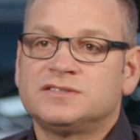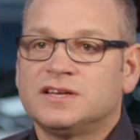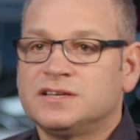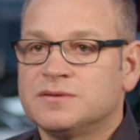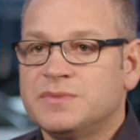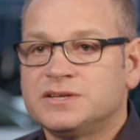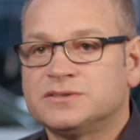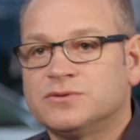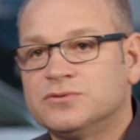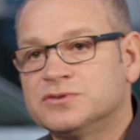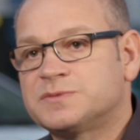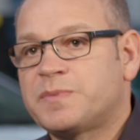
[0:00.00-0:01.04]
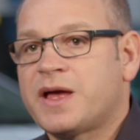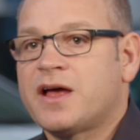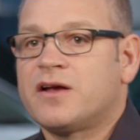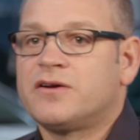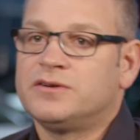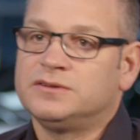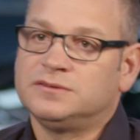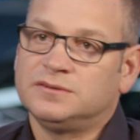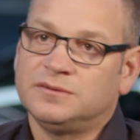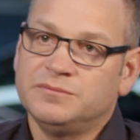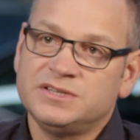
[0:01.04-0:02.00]
so you can measure horsepower
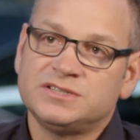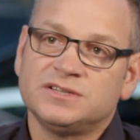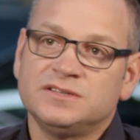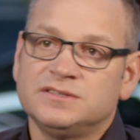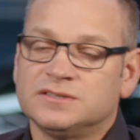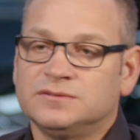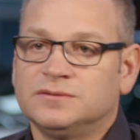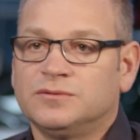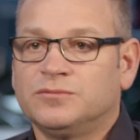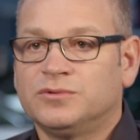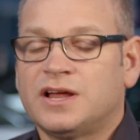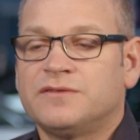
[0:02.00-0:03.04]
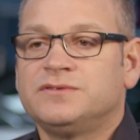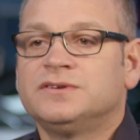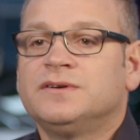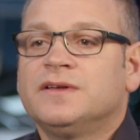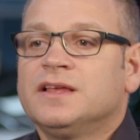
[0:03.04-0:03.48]
and emissions and what have you.